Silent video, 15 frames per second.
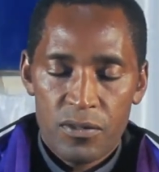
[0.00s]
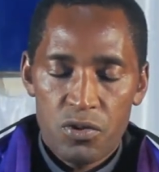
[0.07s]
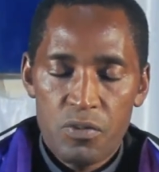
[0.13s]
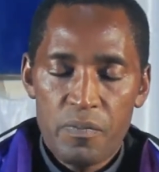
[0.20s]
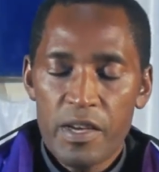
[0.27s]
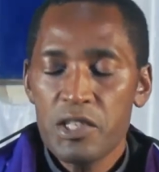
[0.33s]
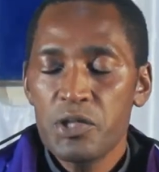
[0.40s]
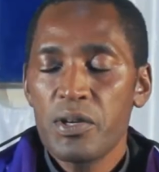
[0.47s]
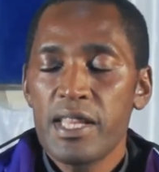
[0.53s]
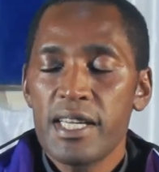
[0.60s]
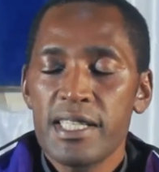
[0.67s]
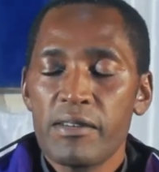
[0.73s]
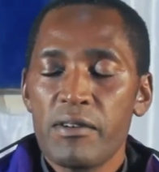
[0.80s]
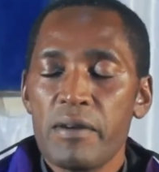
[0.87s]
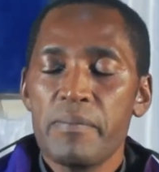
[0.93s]
to make sure
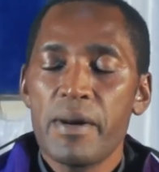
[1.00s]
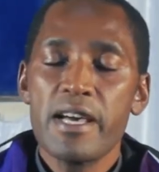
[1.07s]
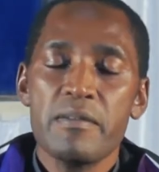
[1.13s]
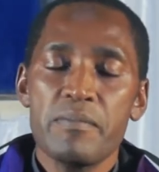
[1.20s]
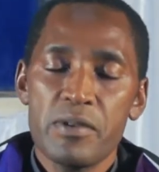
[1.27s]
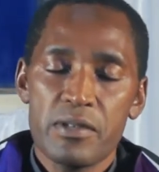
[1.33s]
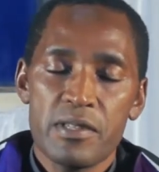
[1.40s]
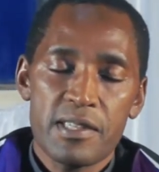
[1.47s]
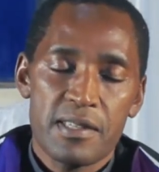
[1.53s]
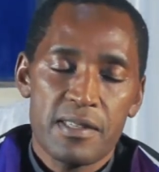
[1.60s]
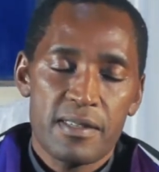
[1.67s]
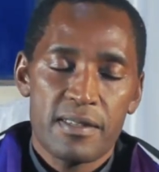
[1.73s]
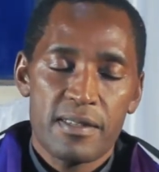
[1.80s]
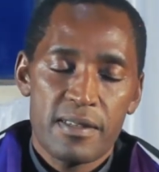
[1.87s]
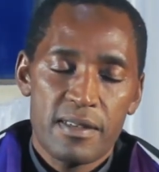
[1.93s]
that our
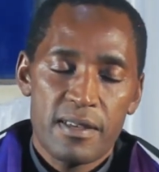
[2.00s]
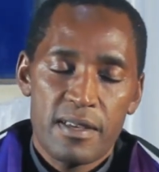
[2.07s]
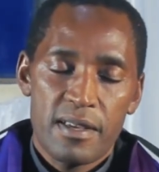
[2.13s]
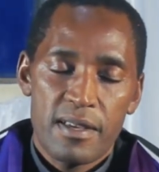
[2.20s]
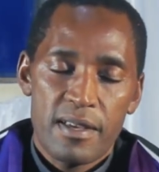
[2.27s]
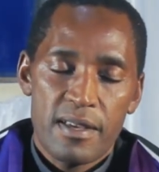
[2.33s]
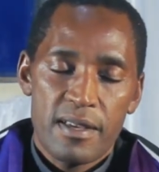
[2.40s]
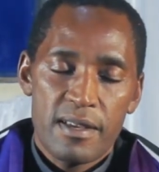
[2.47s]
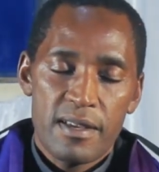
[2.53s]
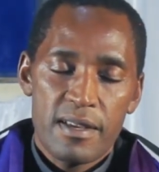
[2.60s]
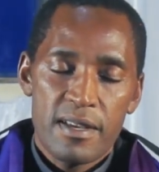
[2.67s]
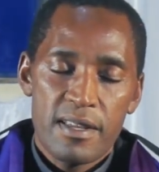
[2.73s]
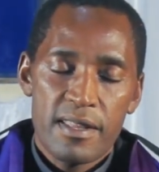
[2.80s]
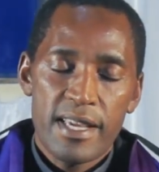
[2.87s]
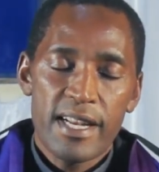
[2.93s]
Bibles,
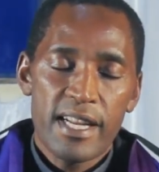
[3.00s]
they are